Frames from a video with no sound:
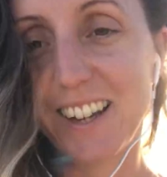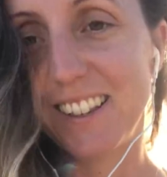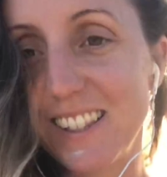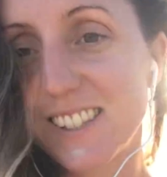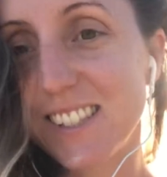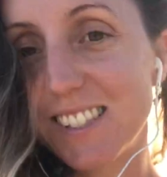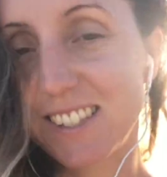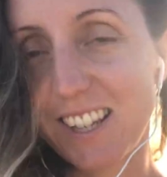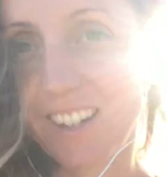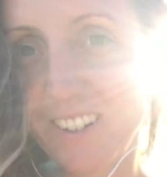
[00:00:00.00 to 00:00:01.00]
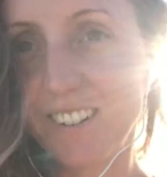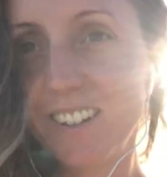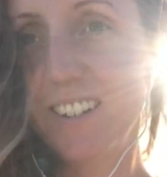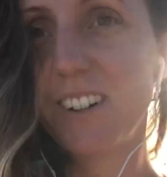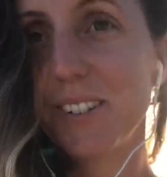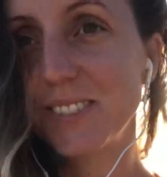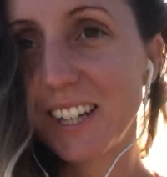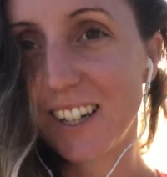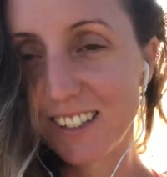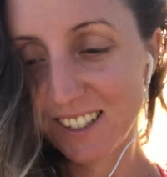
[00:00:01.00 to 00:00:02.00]
And this is our
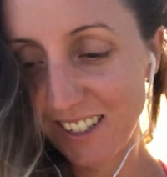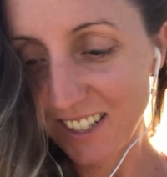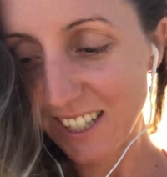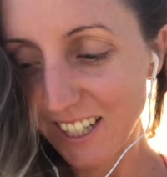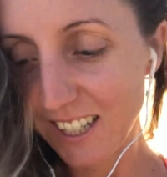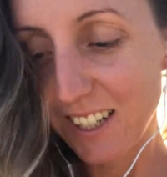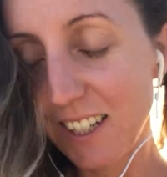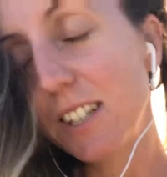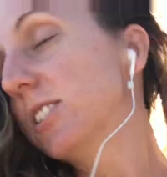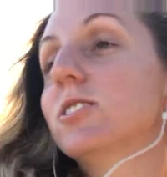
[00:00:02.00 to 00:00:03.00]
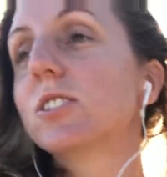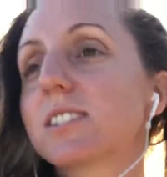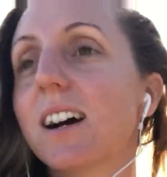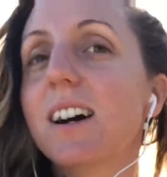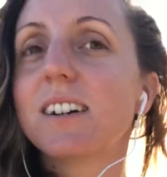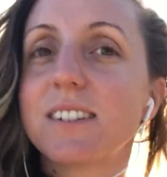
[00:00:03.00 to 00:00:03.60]
hometown, Noosa.